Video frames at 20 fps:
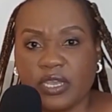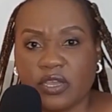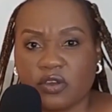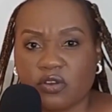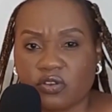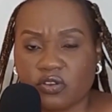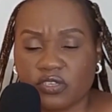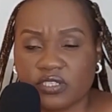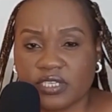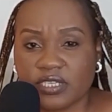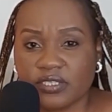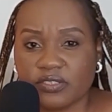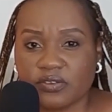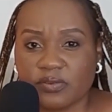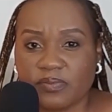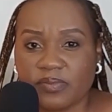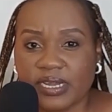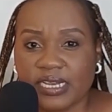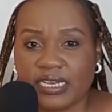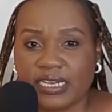it crosses
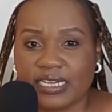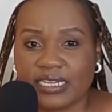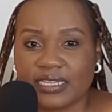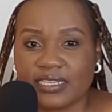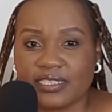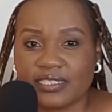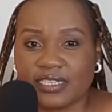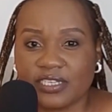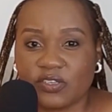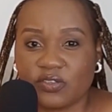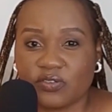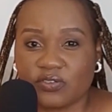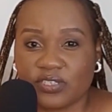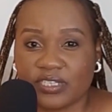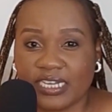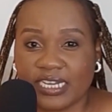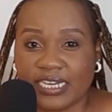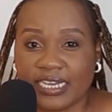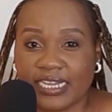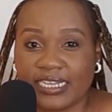your mind like this and you
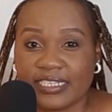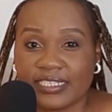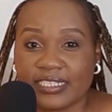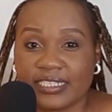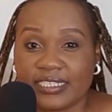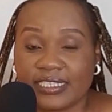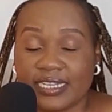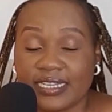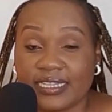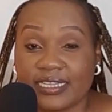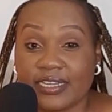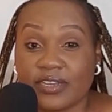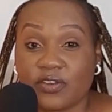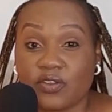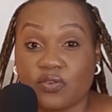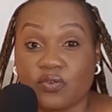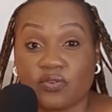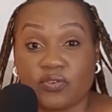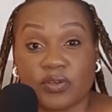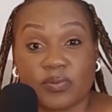realize it and
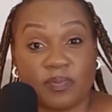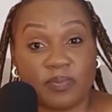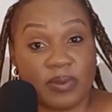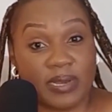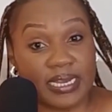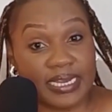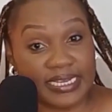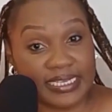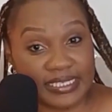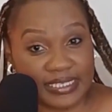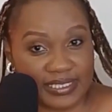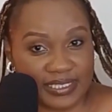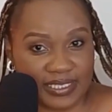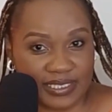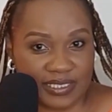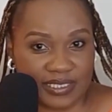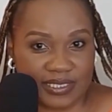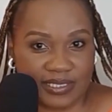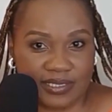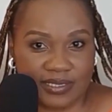then you replace
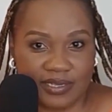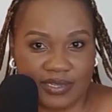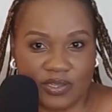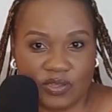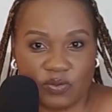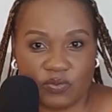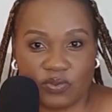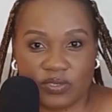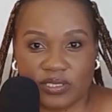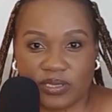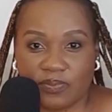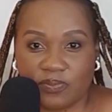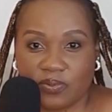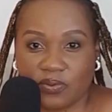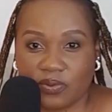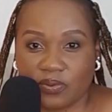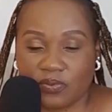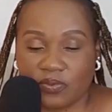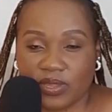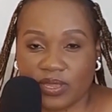it with a,
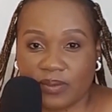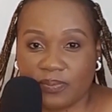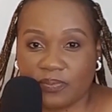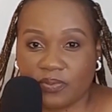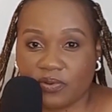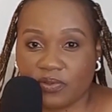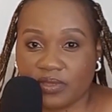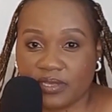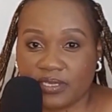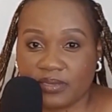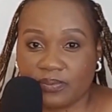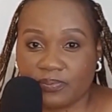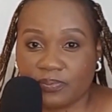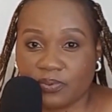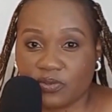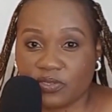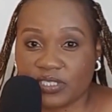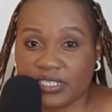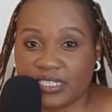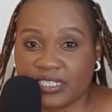po with a po
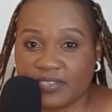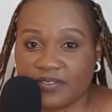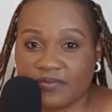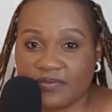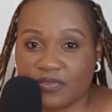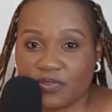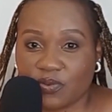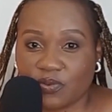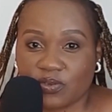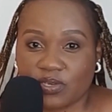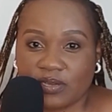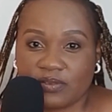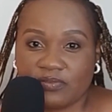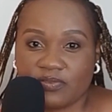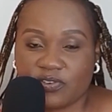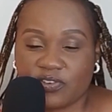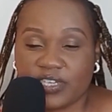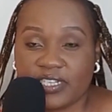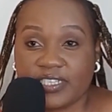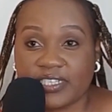positive thought.
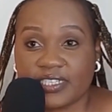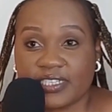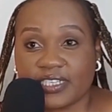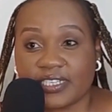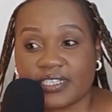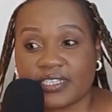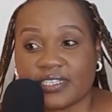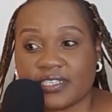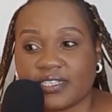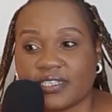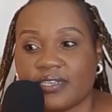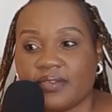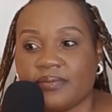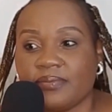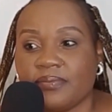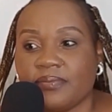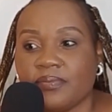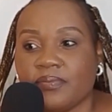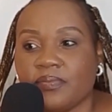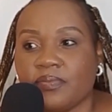For instance,
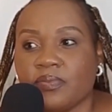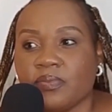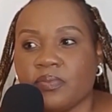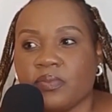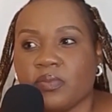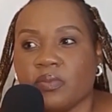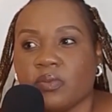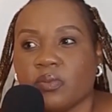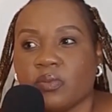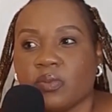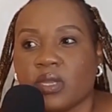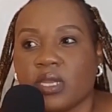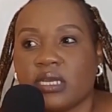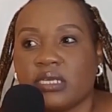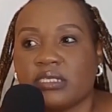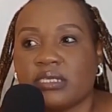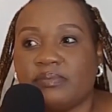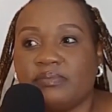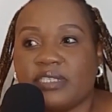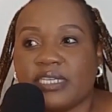
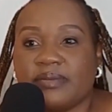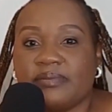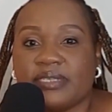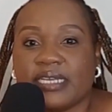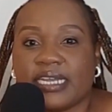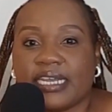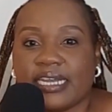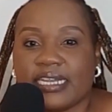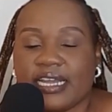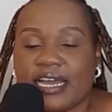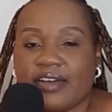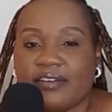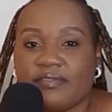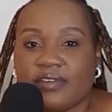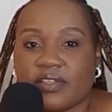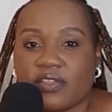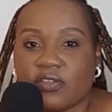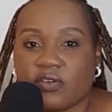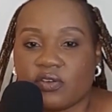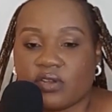sometimes I can
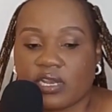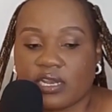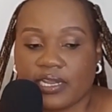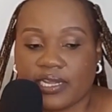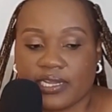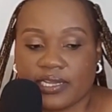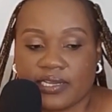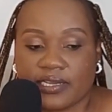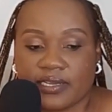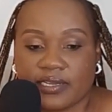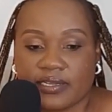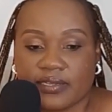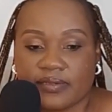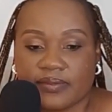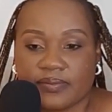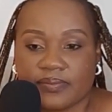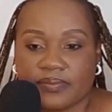have a thought like,